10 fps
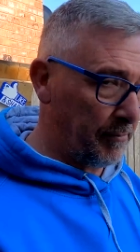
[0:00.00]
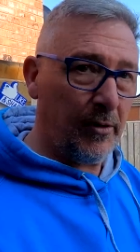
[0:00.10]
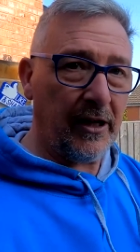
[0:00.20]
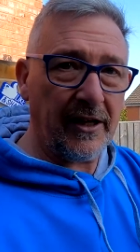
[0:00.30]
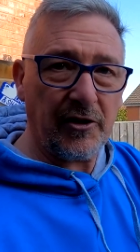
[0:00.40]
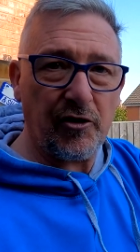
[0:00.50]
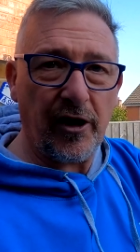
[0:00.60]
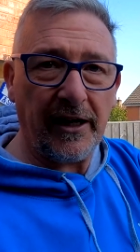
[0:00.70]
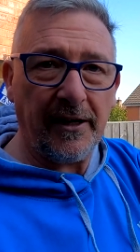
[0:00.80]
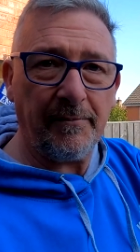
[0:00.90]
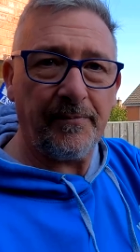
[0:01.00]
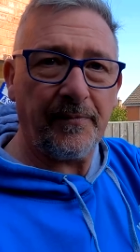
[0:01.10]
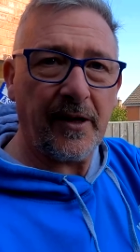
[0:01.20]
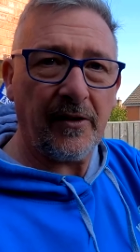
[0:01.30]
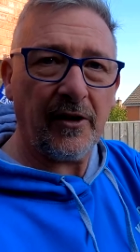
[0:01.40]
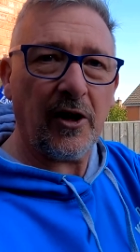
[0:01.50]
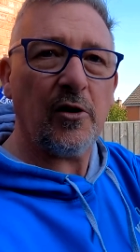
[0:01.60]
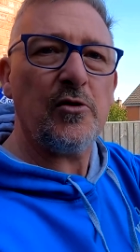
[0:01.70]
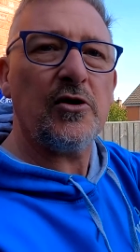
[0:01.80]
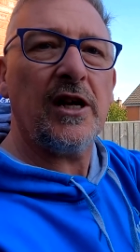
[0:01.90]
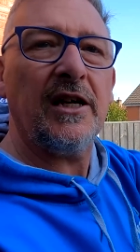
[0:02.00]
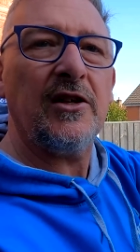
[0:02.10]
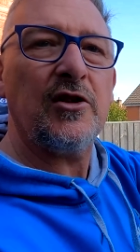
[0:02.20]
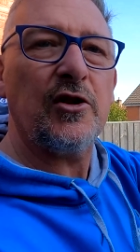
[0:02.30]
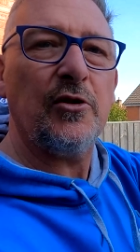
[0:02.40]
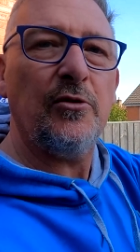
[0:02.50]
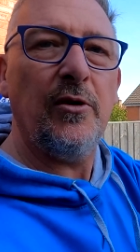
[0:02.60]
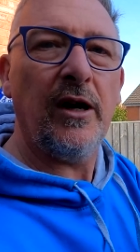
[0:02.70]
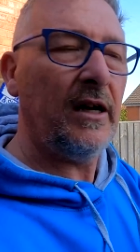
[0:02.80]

put it in a tray that goes into